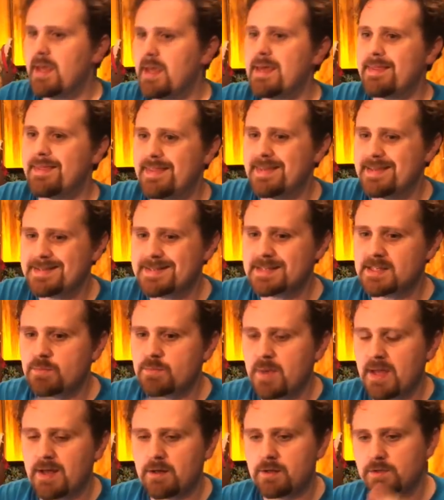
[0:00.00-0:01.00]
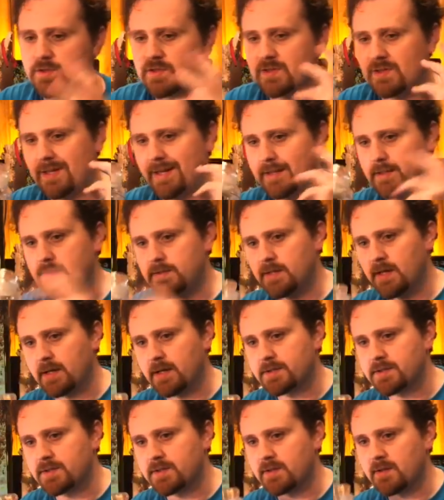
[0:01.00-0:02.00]
This smells like
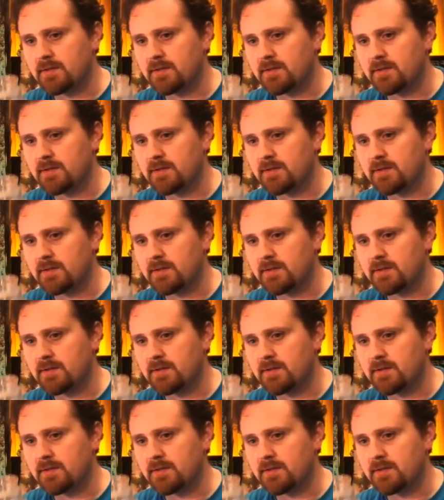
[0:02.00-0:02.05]
dust.